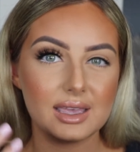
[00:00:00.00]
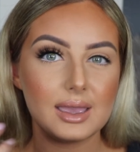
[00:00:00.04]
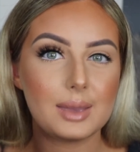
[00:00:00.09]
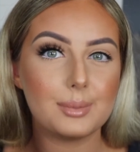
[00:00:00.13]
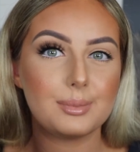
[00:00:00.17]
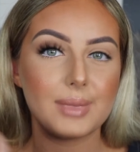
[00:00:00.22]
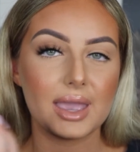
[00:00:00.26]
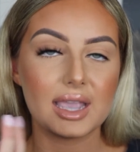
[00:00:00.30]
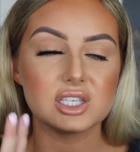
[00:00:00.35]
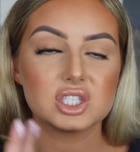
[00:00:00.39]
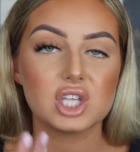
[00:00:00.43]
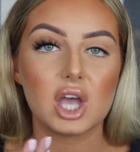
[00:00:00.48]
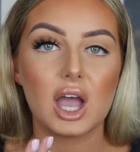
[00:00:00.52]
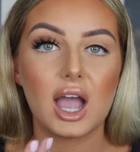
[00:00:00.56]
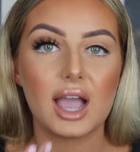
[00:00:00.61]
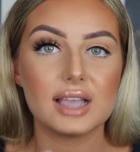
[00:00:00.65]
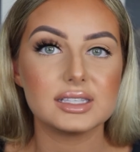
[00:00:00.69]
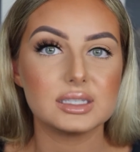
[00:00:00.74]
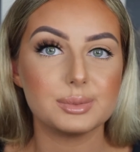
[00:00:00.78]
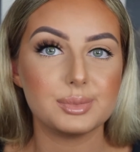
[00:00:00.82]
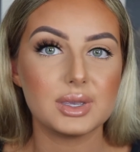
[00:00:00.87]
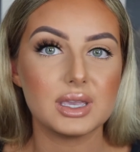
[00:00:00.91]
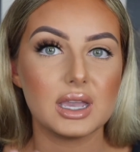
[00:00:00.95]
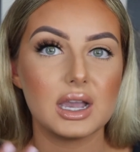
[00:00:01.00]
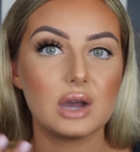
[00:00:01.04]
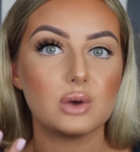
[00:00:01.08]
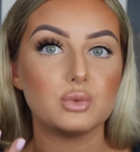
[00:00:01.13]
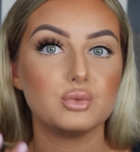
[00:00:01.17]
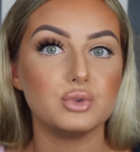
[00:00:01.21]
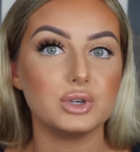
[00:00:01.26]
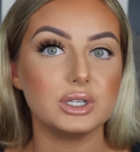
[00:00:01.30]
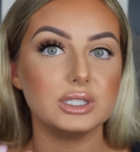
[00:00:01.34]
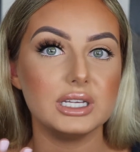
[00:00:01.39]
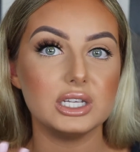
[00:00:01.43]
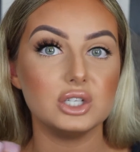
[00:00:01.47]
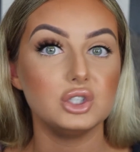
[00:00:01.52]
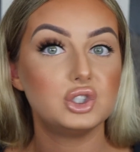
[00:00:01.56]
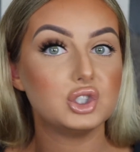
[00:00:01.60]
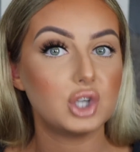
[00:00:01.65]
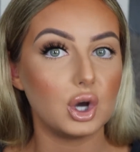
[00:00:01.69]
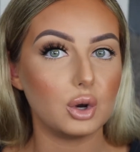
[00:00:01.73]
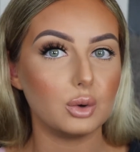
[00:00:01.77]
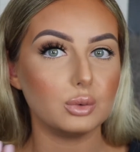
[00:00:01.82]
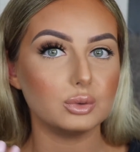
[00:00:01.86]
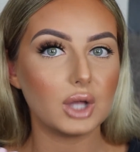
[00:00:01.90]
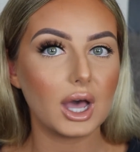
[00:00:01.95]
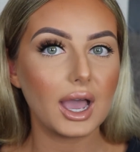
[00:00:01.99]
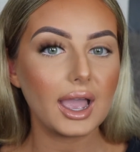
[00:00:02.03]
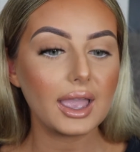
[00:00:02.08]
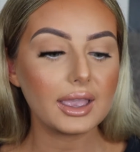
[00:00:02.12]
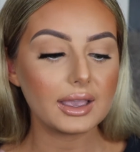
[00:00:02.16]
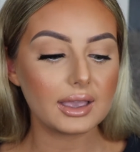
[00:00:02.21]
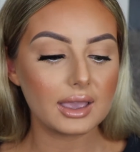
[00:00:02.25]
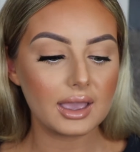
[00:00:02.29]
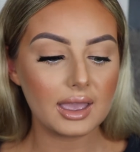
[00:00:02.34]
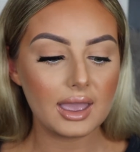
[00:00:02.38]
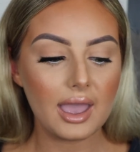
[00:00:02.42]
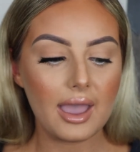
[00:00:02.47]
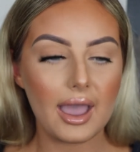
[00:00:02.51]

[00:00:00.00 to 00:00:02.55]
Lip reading: it makes the eyes appear really doll-like,